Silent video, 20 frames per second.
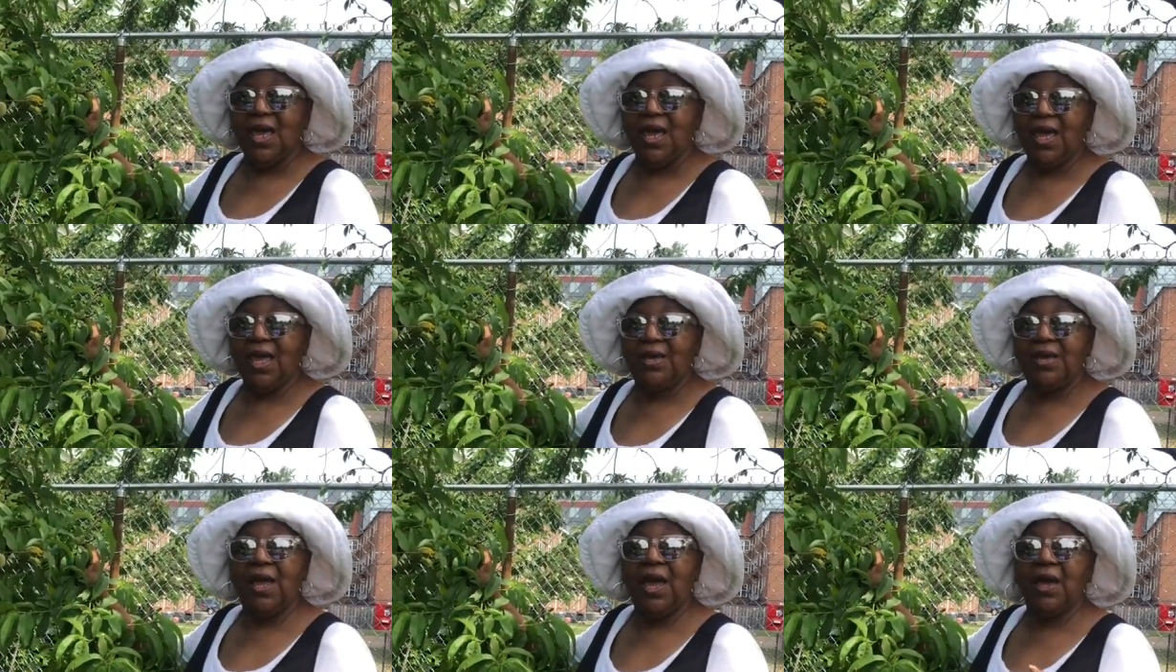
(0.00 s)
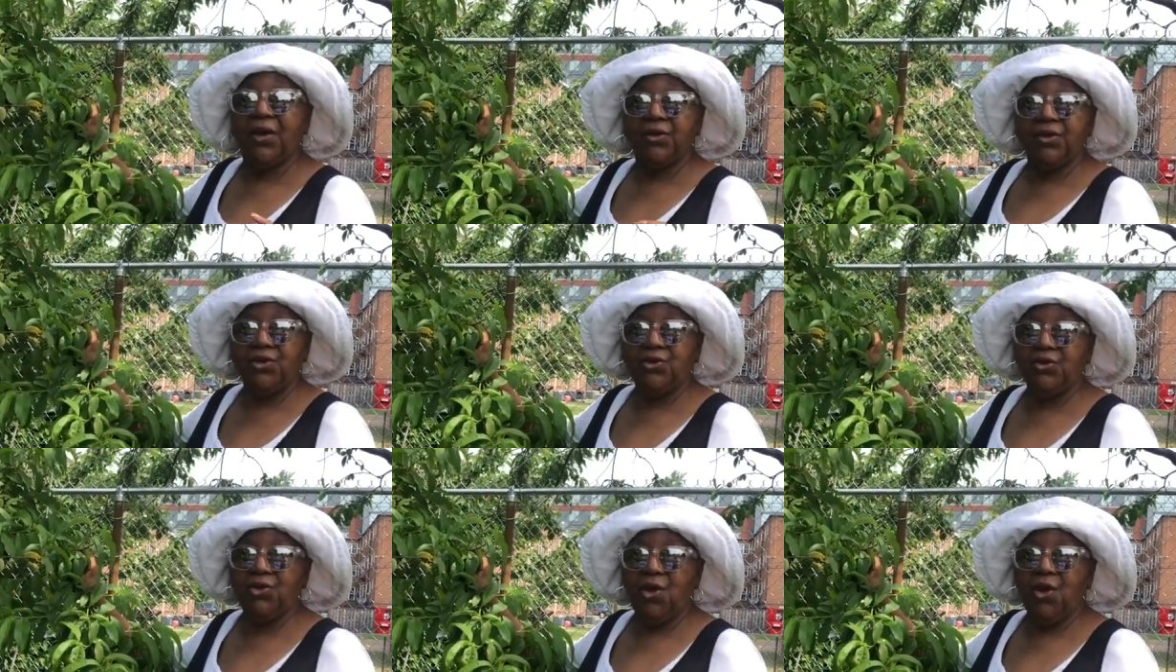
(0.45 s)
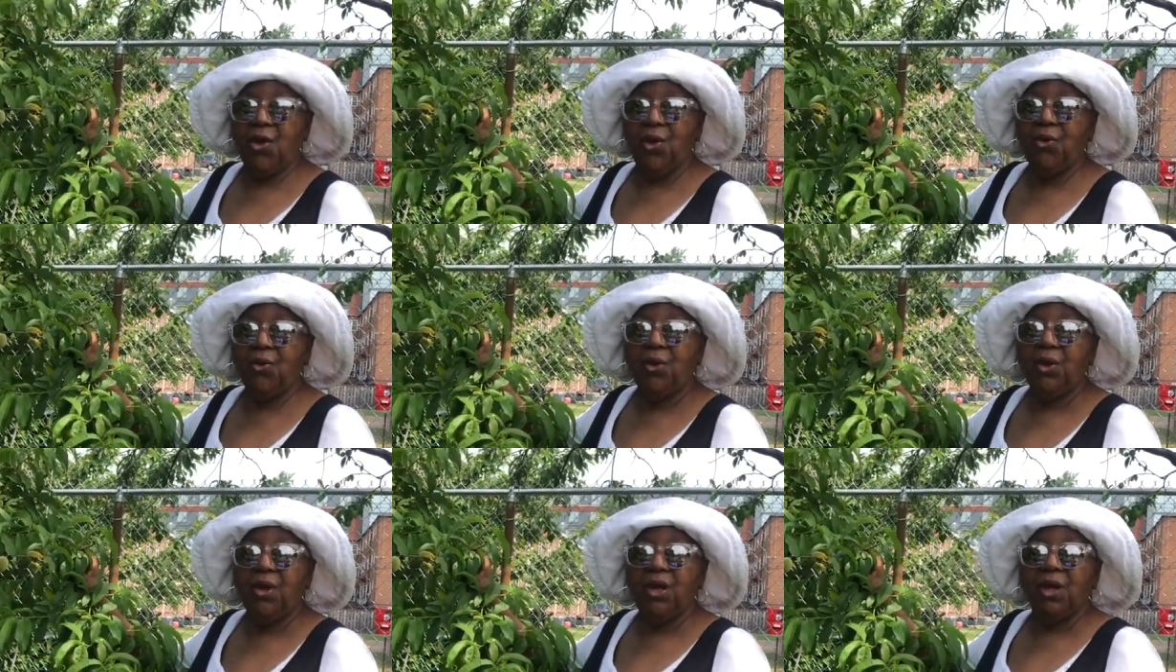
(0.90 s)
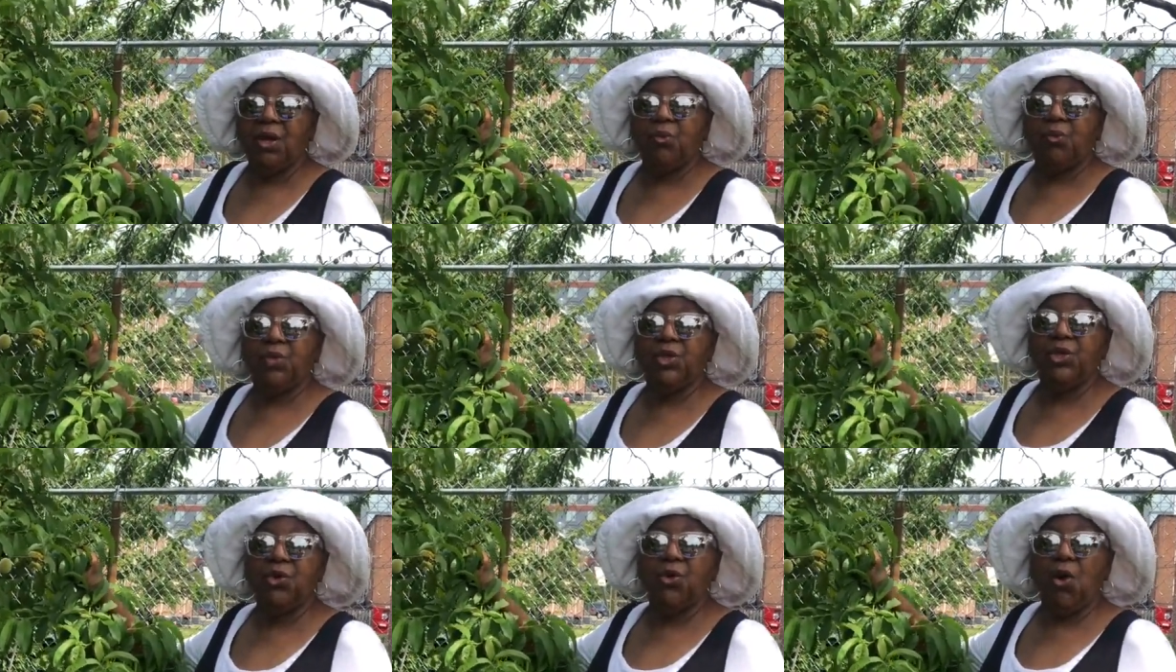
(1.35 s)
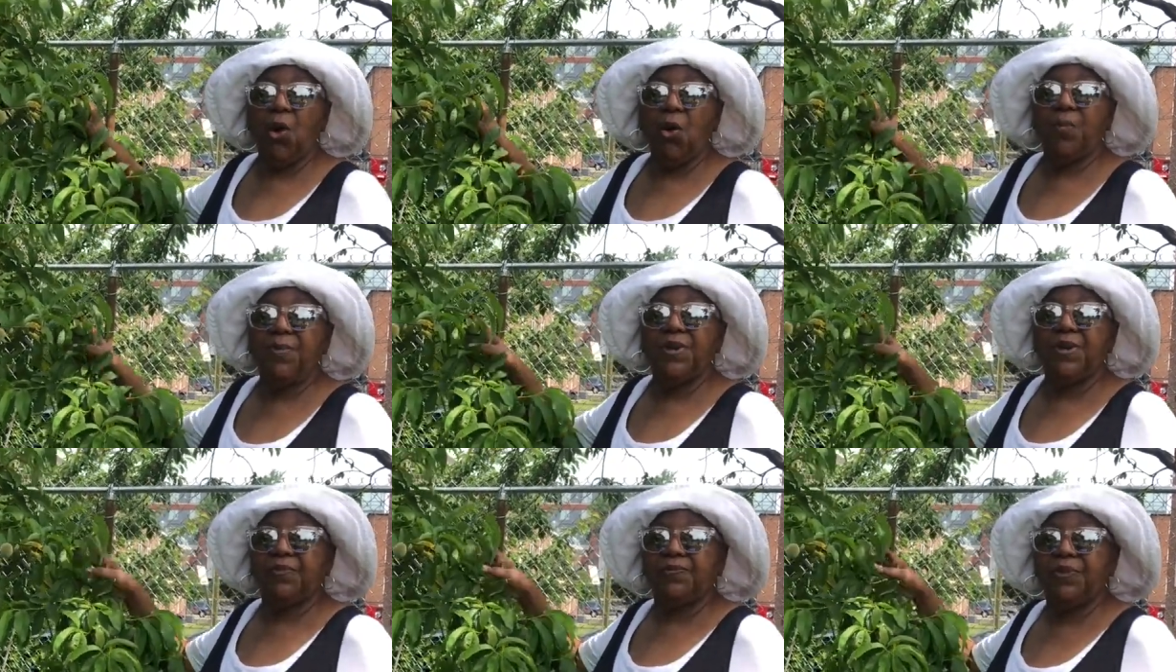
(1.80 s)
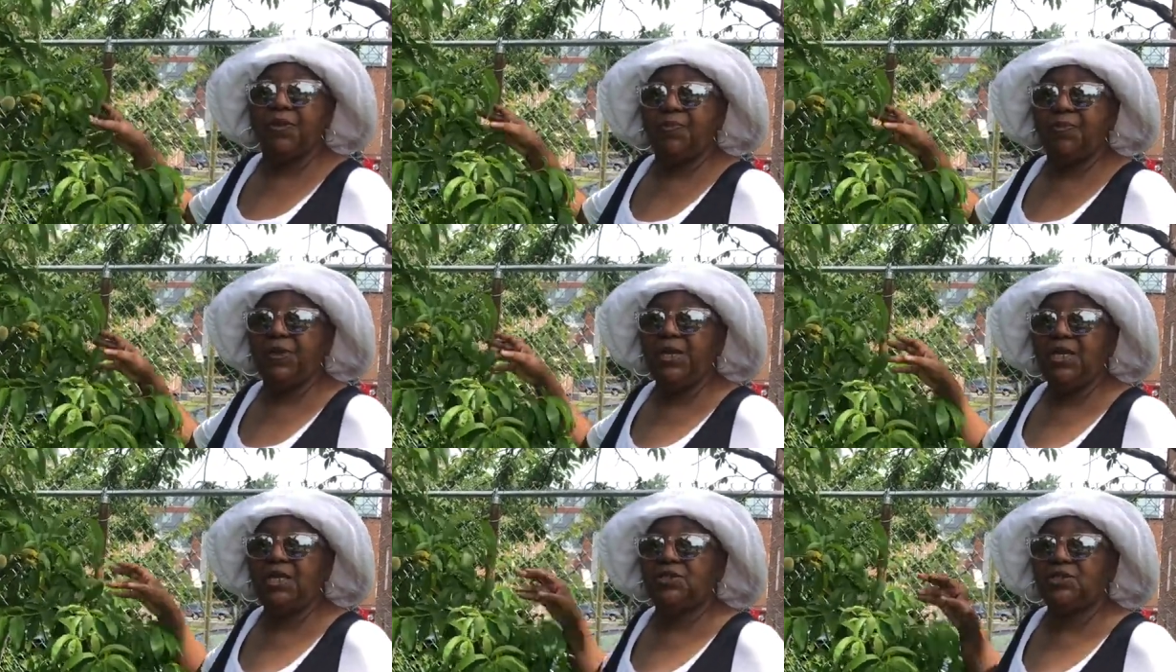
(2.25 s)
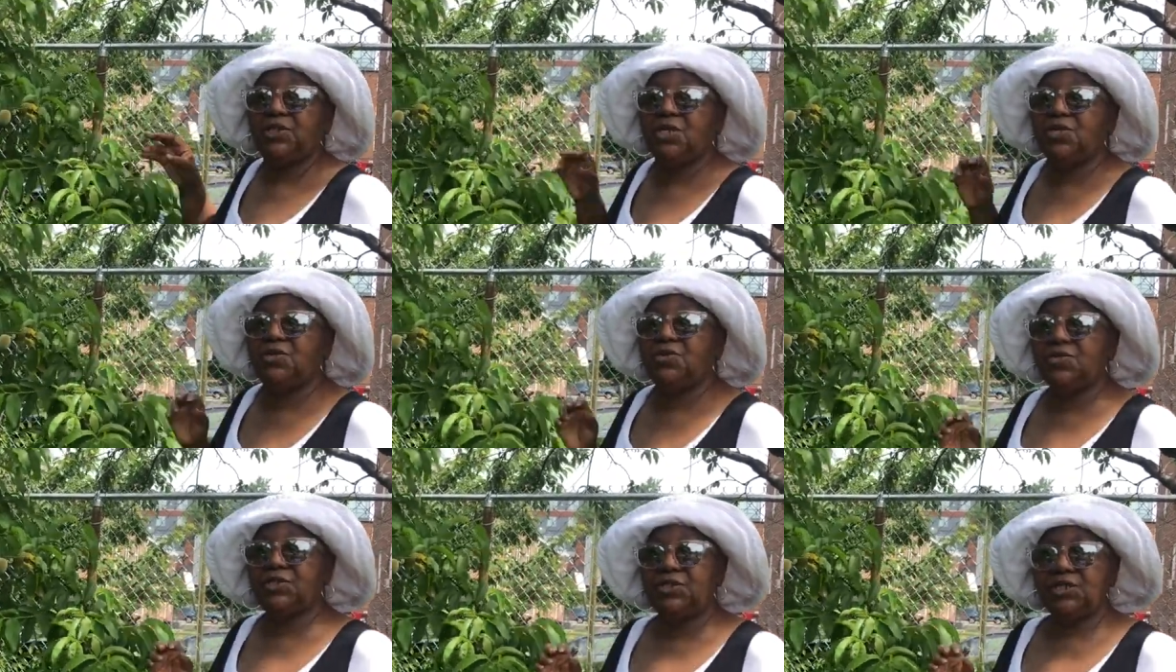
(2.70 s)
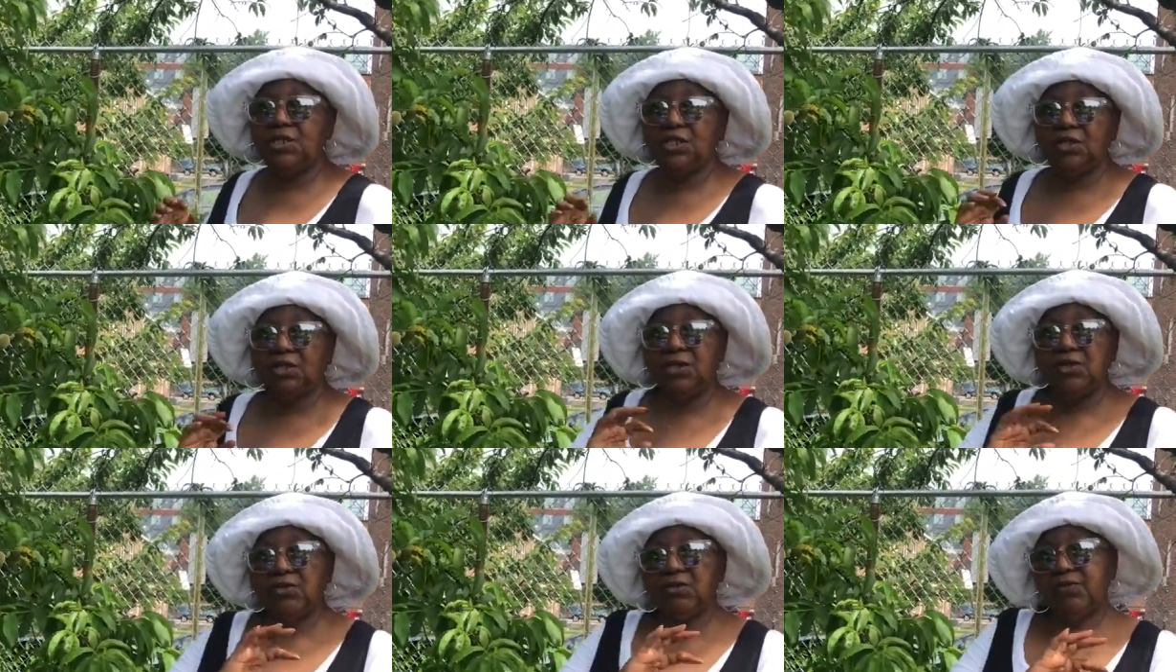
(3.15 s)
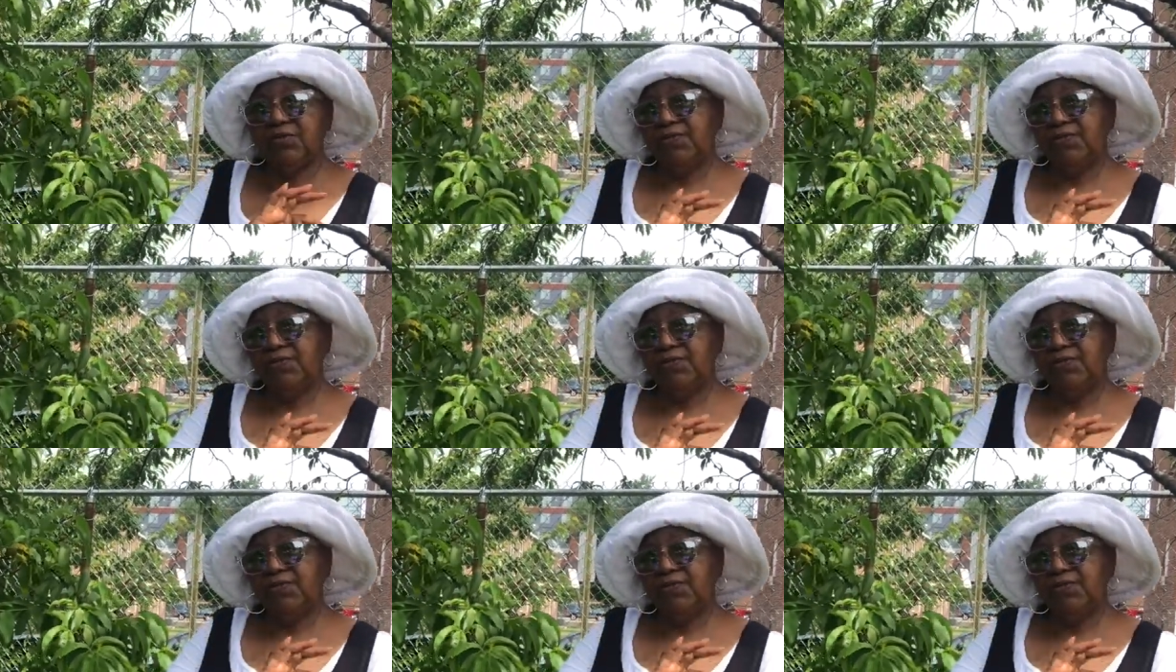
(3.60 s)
And how do you know? When you open up the peach and you see a little,